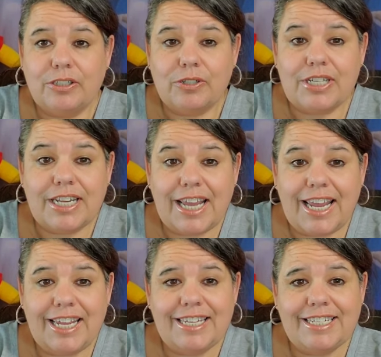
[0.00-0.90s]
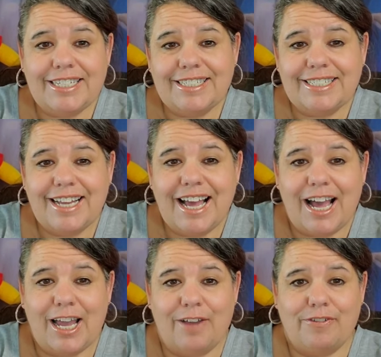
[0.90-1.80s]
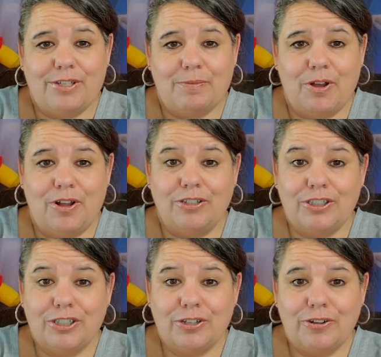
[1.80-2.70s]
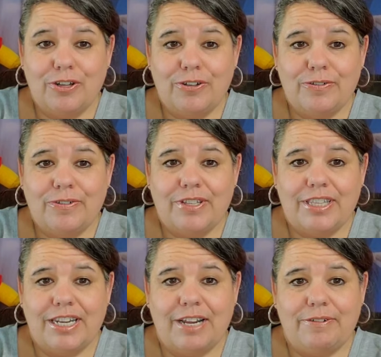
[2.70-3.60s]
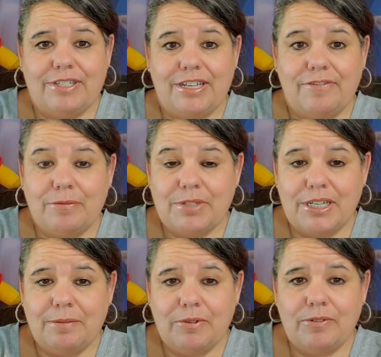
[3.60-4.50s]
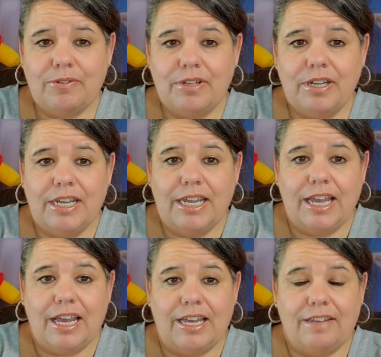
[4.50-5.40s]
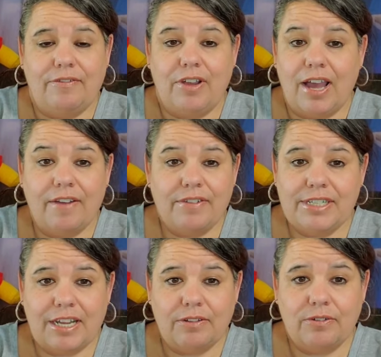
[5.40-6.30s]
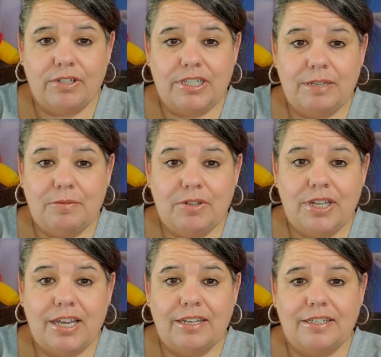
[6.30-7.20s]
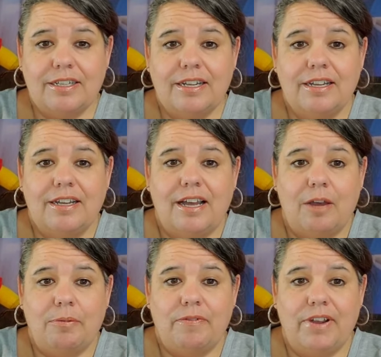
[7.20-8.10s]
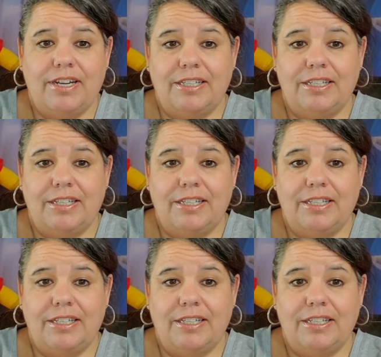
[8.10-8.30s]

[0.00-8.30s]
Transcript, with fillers: So today I have a small haul to show you that I received from Temu. Uh, if you haven't downloaded Temu yet, I'll provide